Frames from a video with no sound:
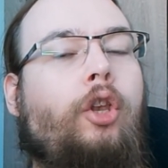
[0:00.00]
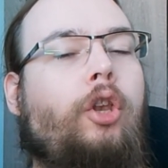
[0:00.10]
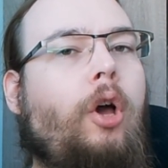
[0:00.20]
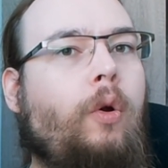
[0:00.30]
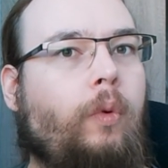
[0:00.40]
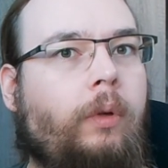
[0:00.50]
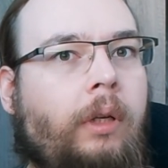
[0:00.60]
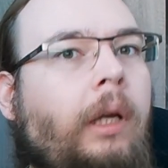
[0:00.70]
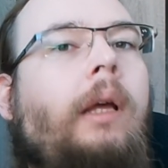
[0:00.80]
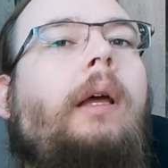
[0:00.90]

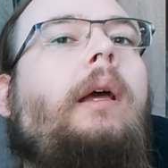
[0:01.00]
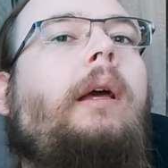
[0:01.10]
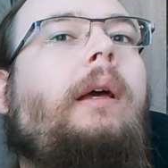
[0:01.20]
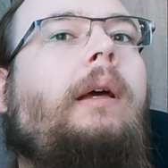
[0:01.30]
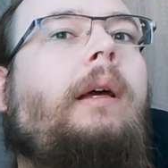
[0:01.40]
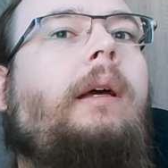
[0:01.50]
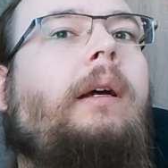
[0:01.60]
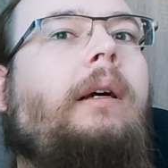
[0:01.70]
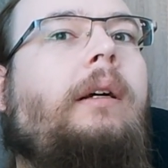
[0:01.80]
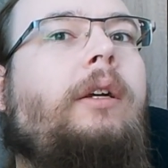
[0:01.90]
known
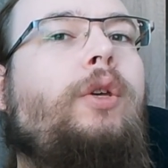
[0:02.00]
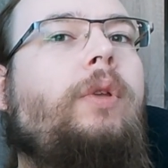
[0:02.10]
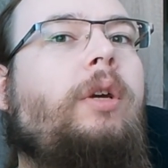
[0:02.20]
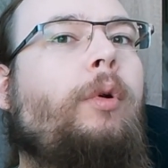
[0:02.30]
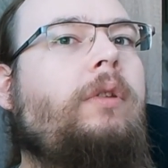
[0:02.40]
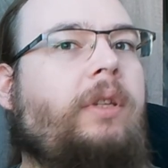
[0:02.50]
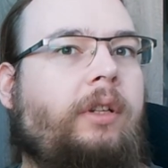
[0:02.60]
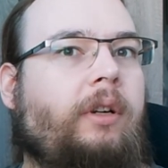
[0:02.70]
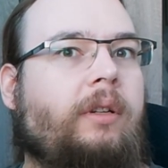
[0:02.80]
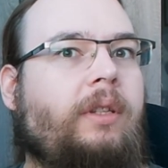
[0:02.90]
uh, unique
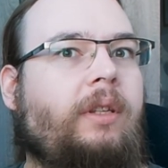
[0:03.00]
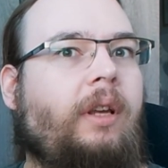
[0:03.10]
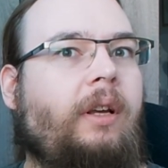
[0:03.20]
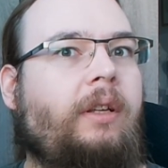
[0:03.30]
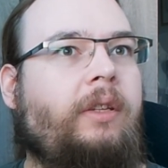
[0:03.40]
monsters.